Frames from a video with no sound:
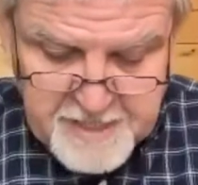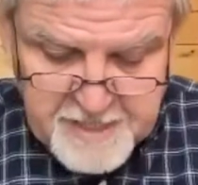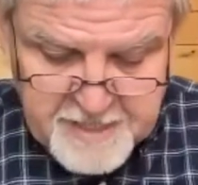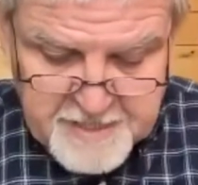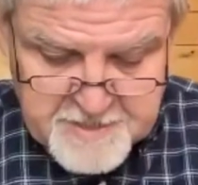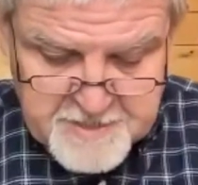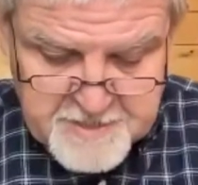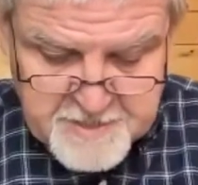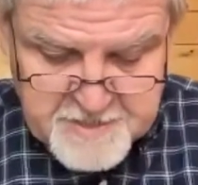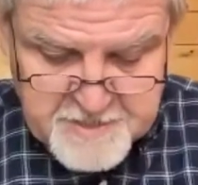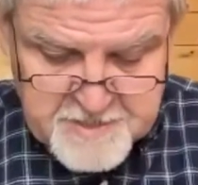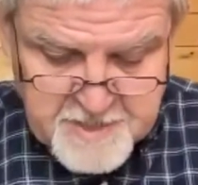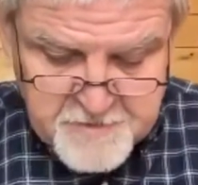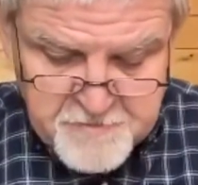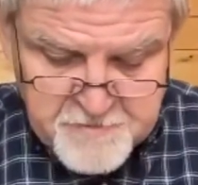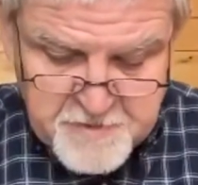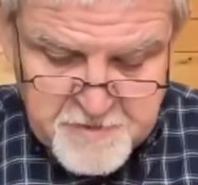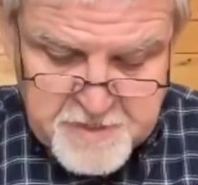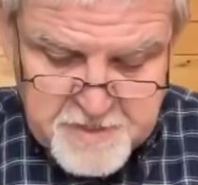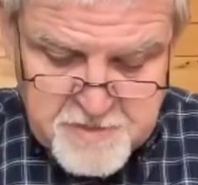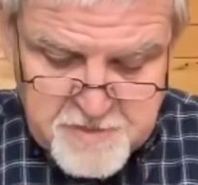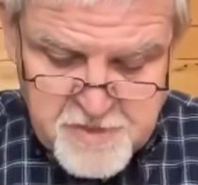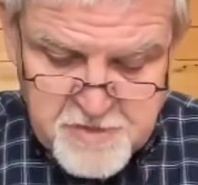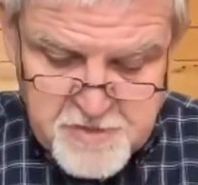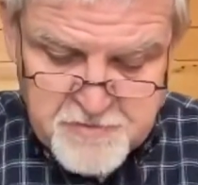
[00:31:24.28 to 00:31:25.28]
as they
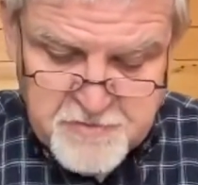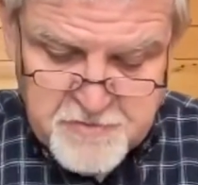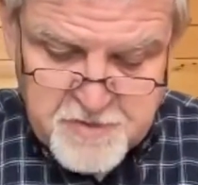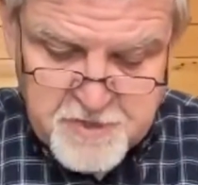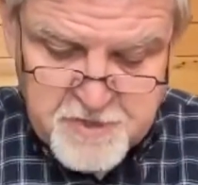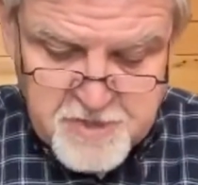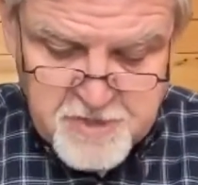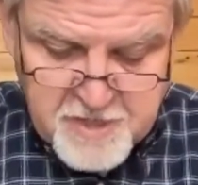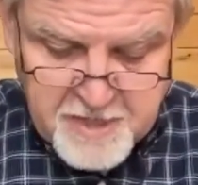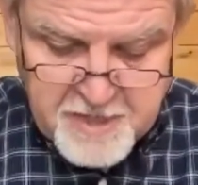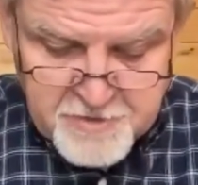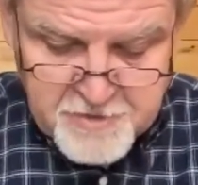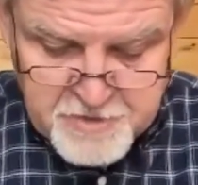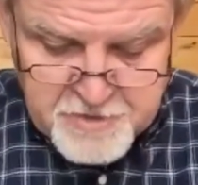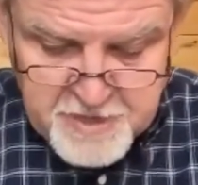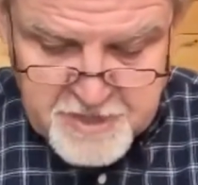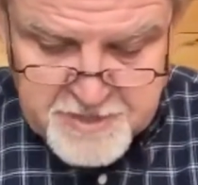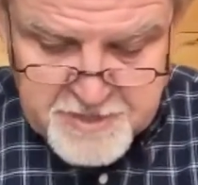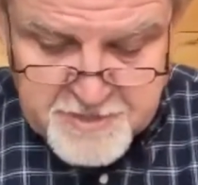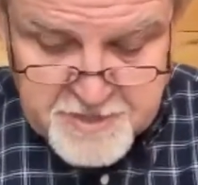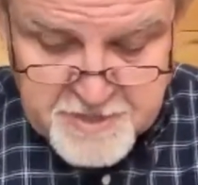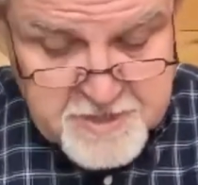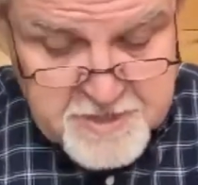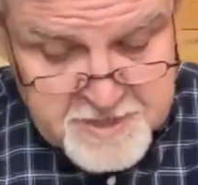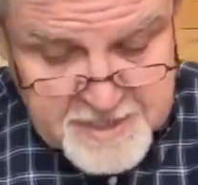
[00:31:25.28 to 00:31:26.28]
returned, the child
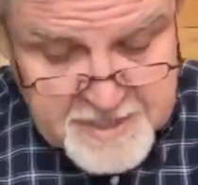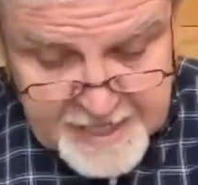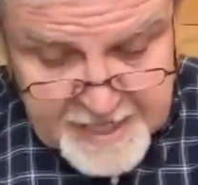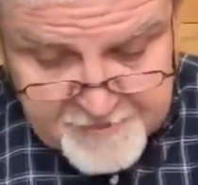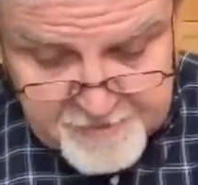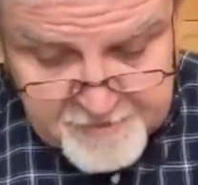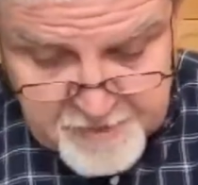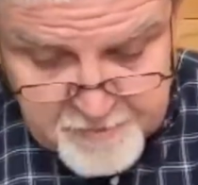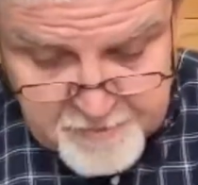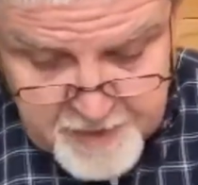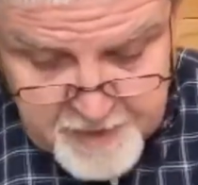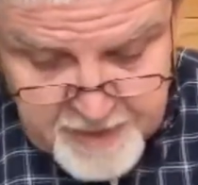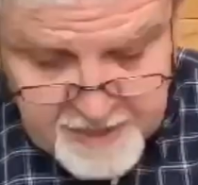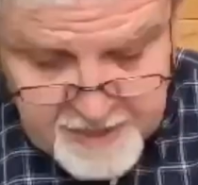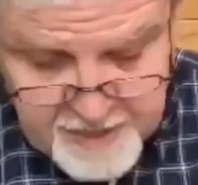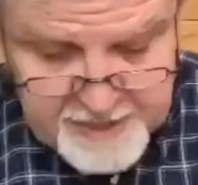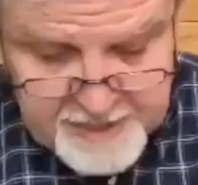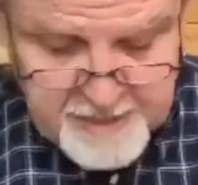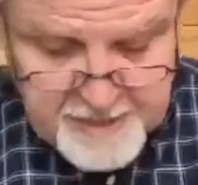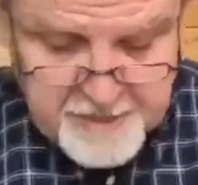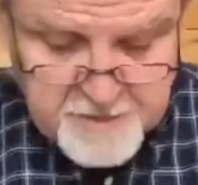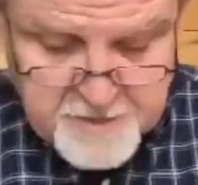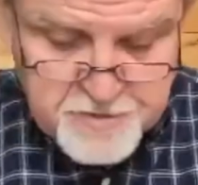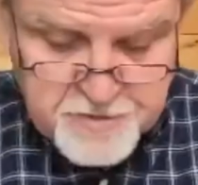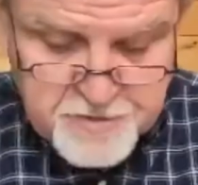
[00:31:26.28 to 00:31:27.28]
Jesus tarried behind
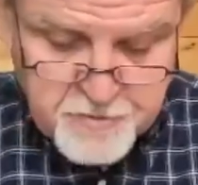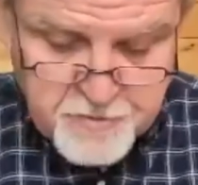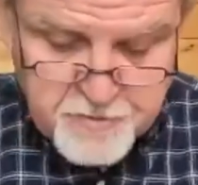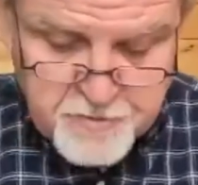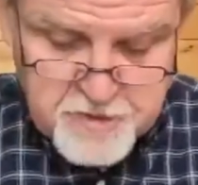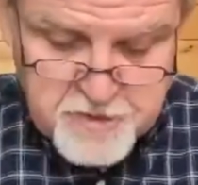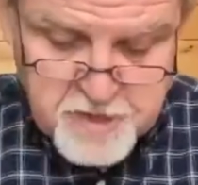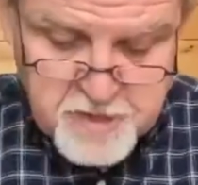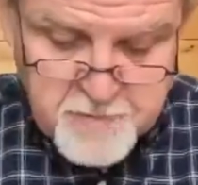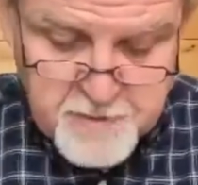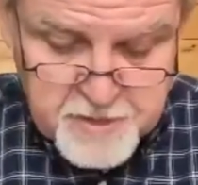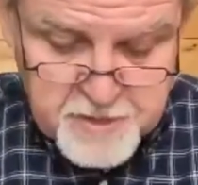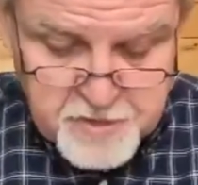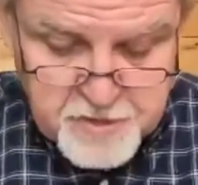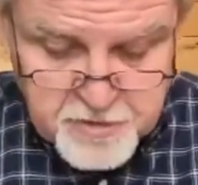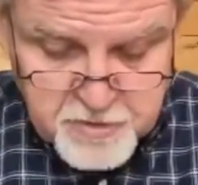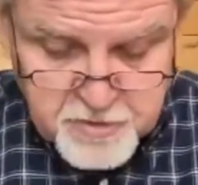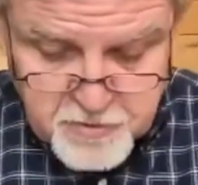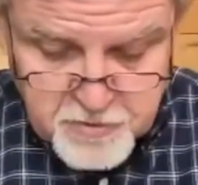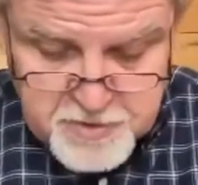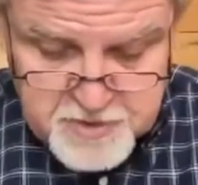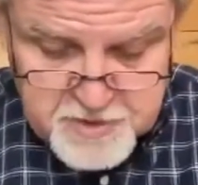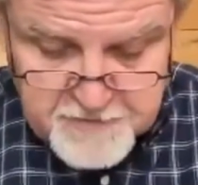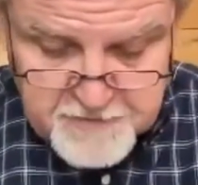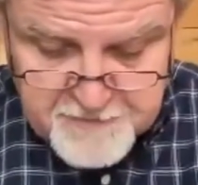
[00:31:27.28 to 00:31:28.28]
in Jerusalem, and
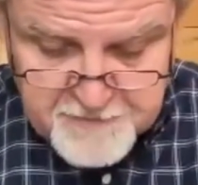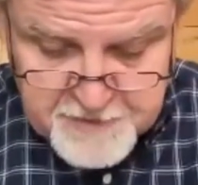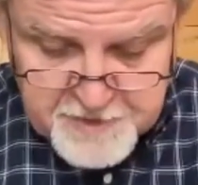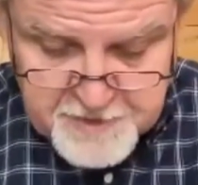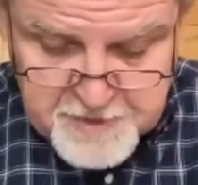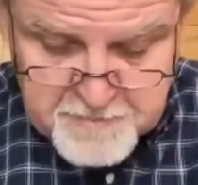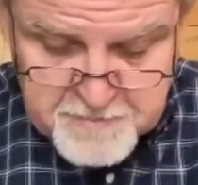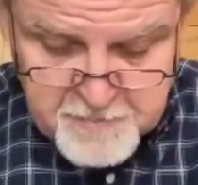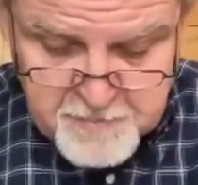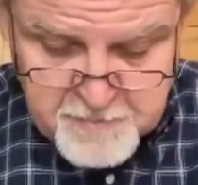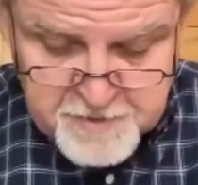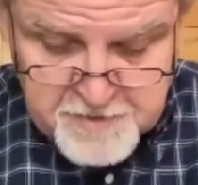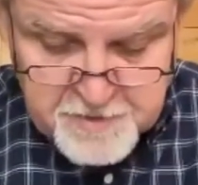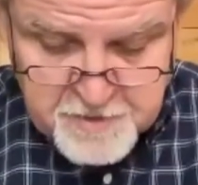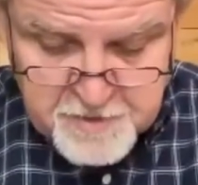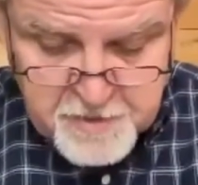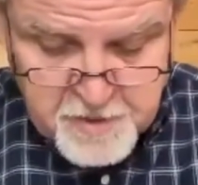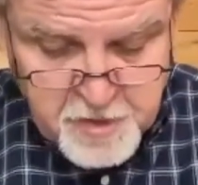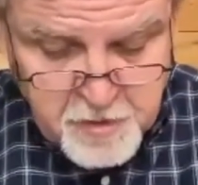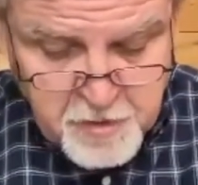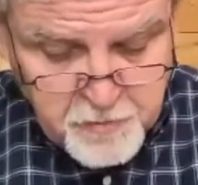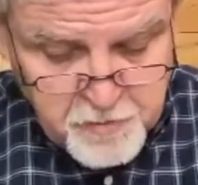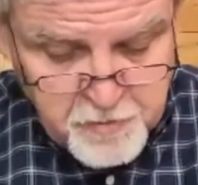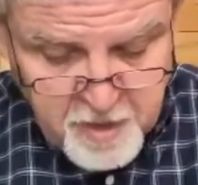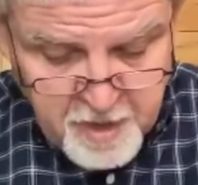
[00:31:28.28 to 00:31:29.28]
Joseph and his mother
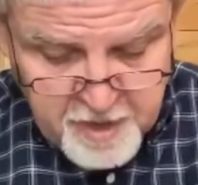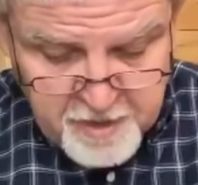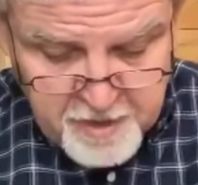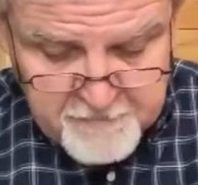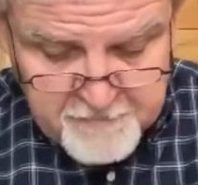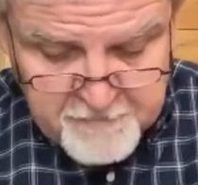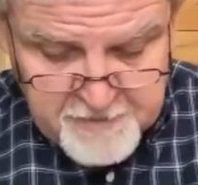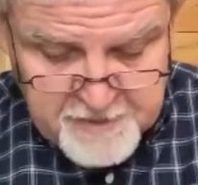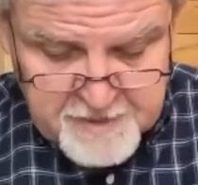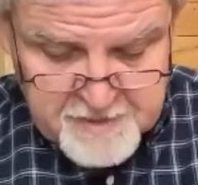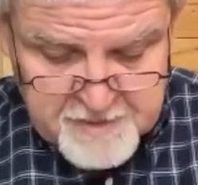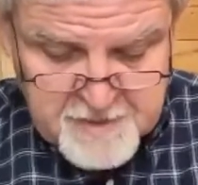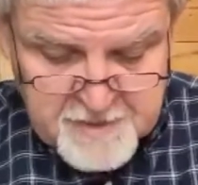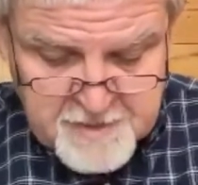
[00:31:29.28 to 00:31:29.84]
knew not of it.